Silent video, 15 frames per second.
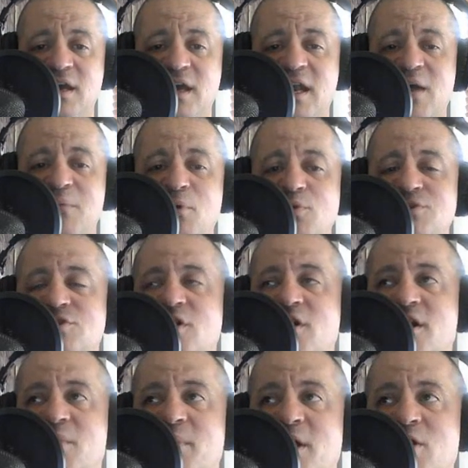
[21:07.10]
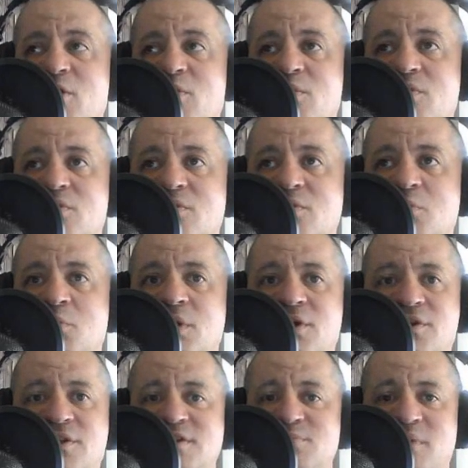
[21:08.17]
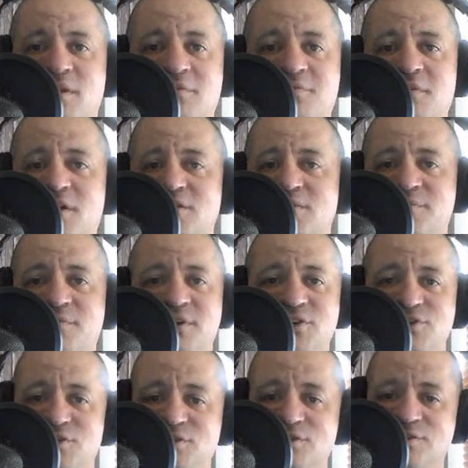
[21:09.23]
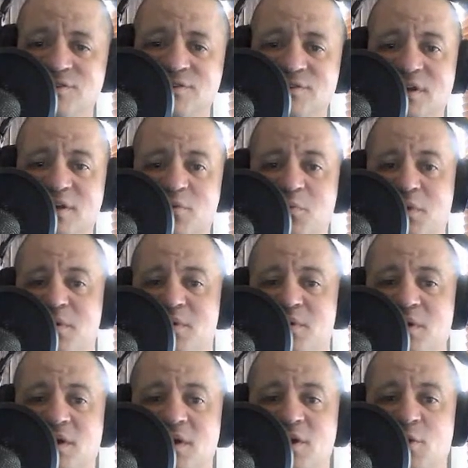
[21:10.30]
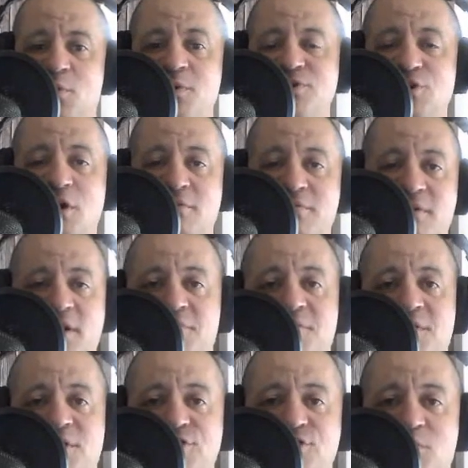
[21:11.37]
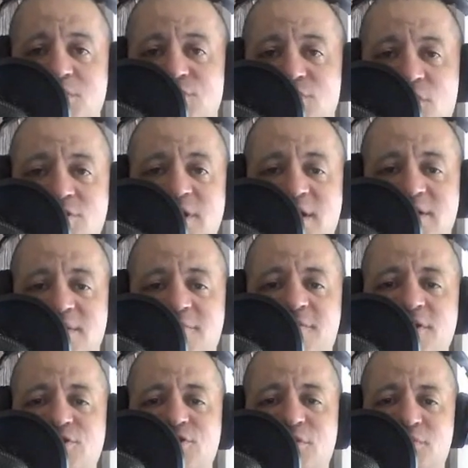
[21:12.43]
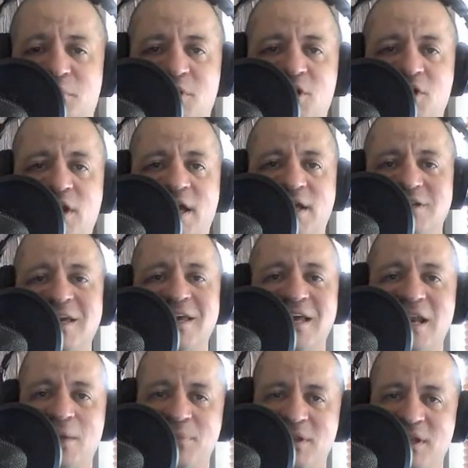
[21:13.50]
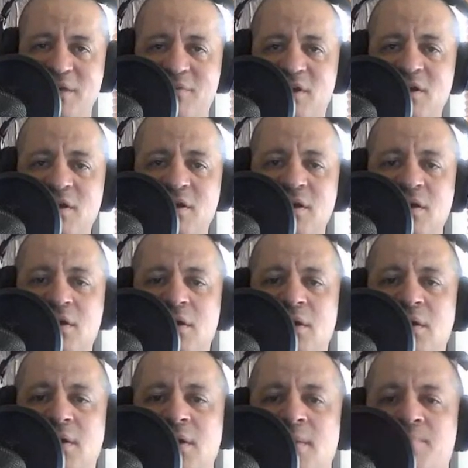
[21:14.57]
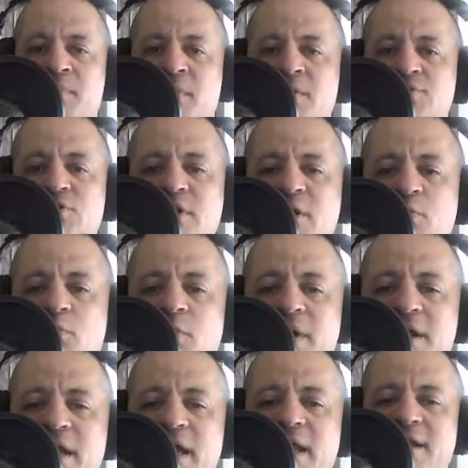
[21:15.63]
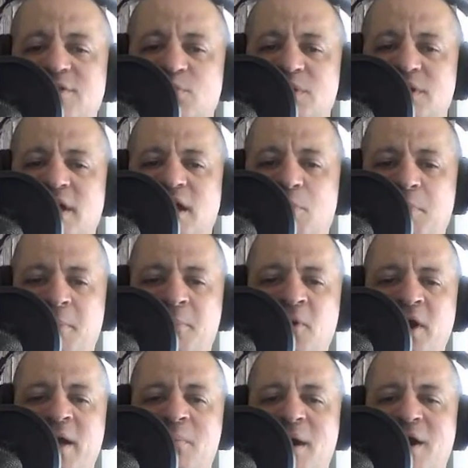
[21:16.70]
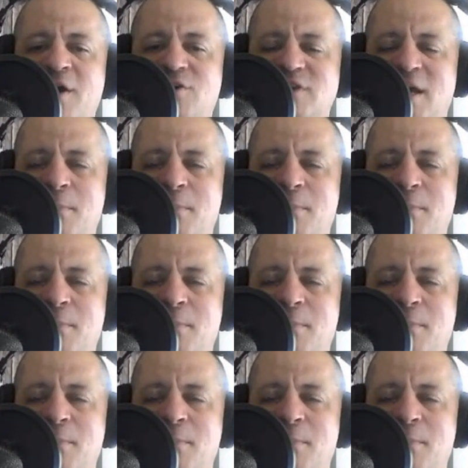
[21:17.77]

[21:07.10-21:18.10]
And I'm always talking about, what are these motherfuckers' finishers? Like, we saw a fucking finisher. We saw a tag team finisher from the Good Hands. I cannot believe it. So they win, and it's with the help of Brian Myers.